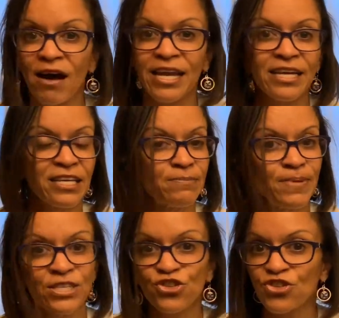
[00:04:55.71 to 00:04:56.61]
I get
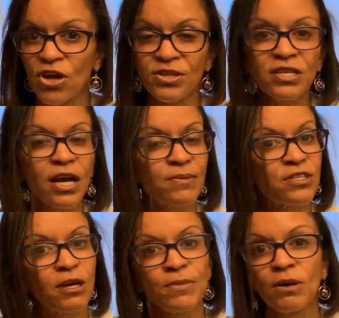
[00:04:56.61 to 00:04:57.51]
patients all the time that tell me,